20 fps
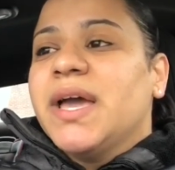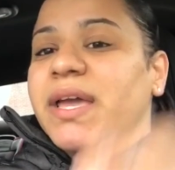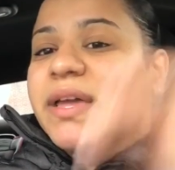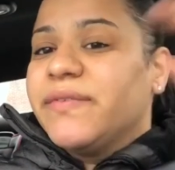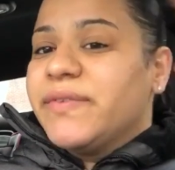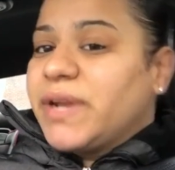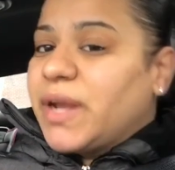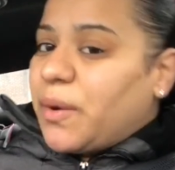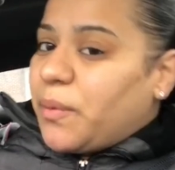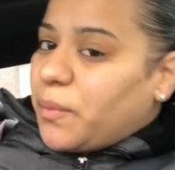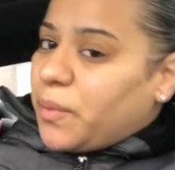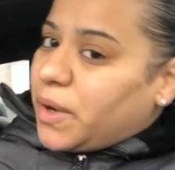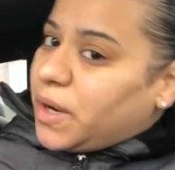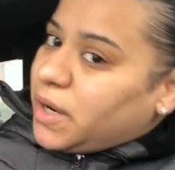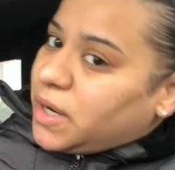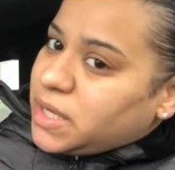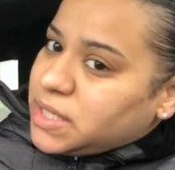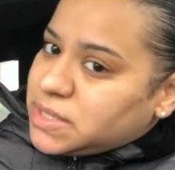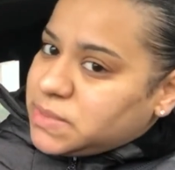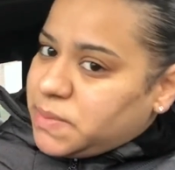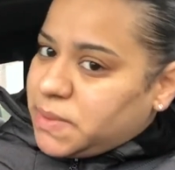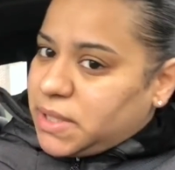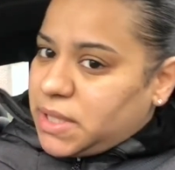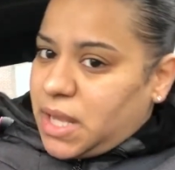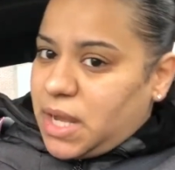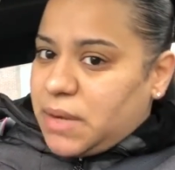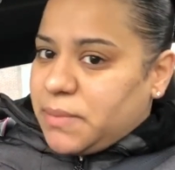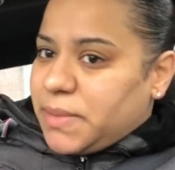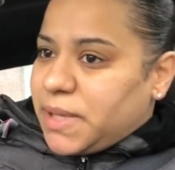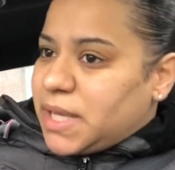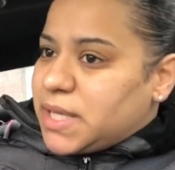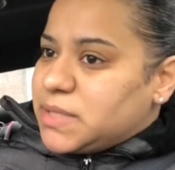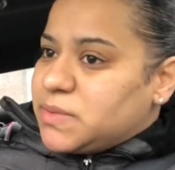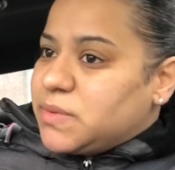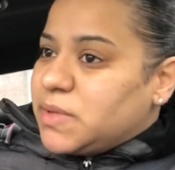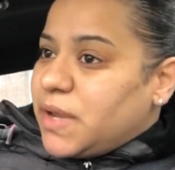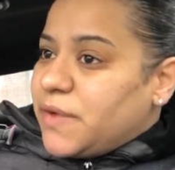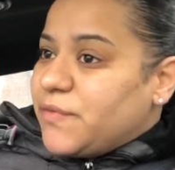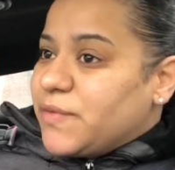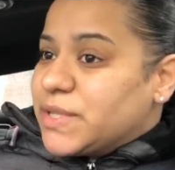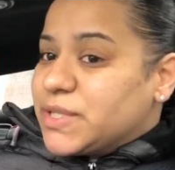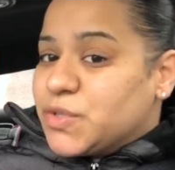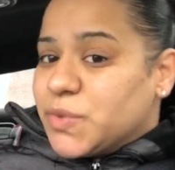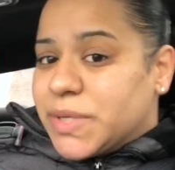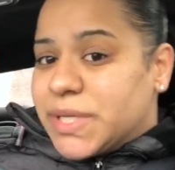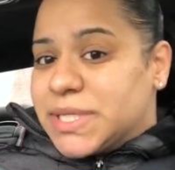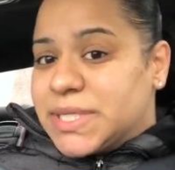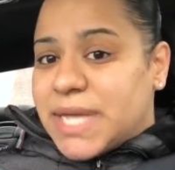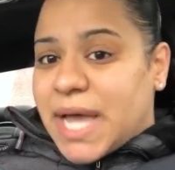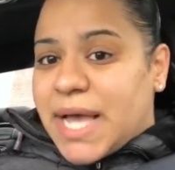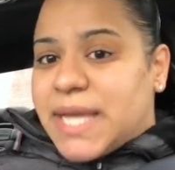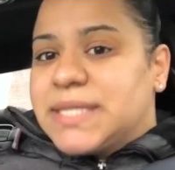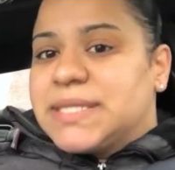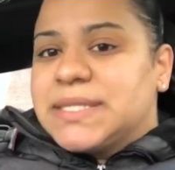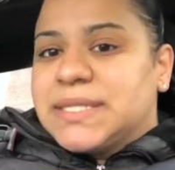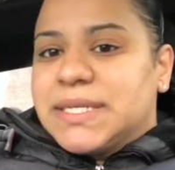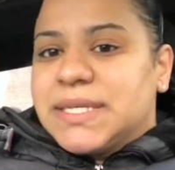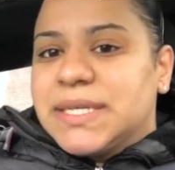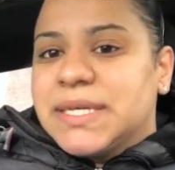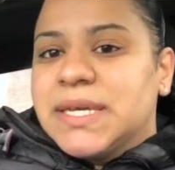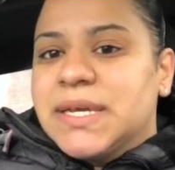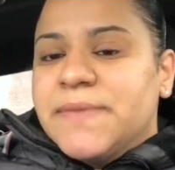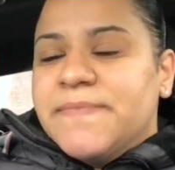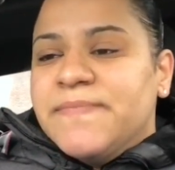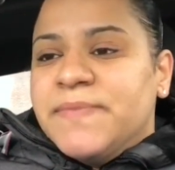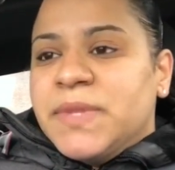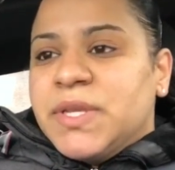even at work it's been long because they've been doing testing